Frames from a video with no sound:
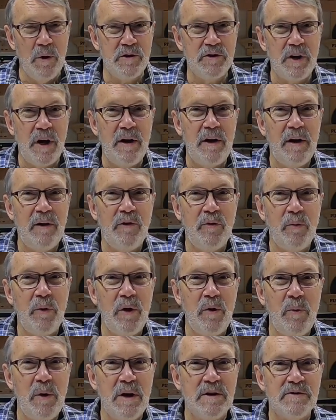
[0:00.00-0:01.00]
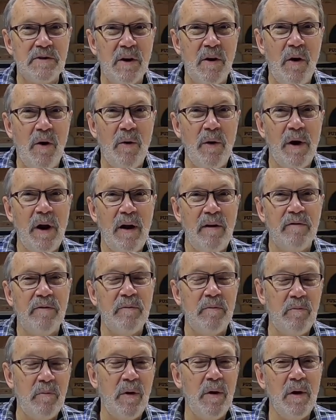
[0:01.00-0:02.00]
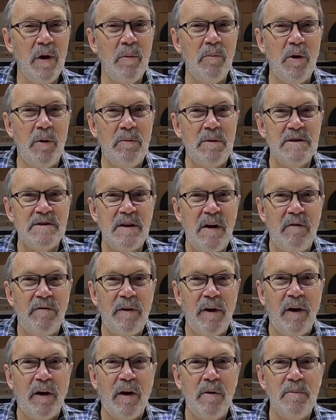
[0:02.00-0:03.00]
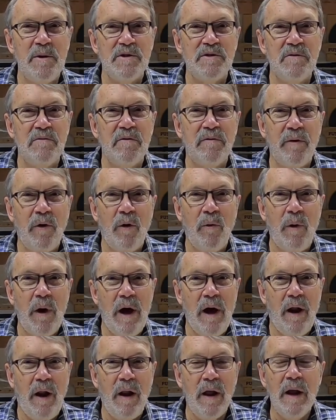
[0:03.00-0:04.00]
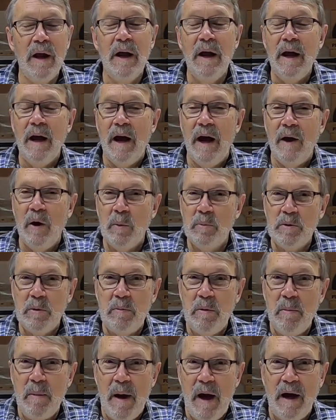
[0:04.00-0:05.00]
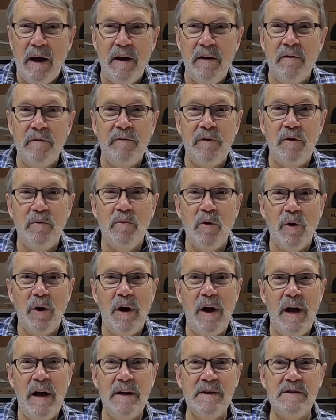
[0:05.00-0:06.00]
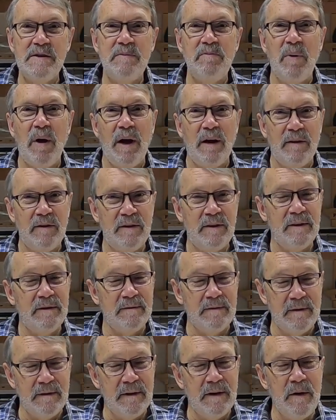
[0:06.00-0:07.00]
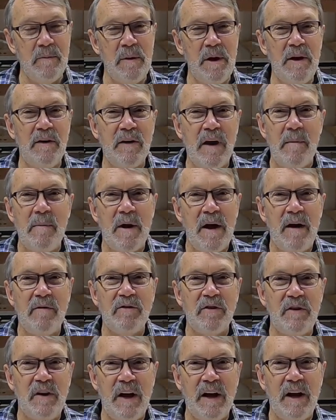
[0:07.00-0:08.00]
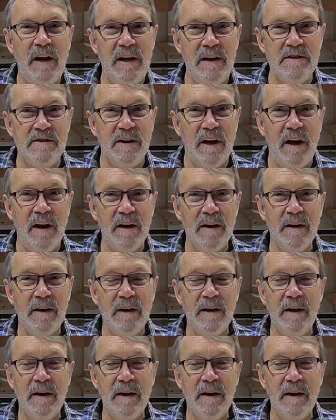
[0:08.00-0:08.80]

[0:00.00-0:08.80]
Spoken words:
which I did 3 weeks ago, and I've put myself out of commission for a while. I hope to be back in a few more days, but in the meantime I have to take it easy.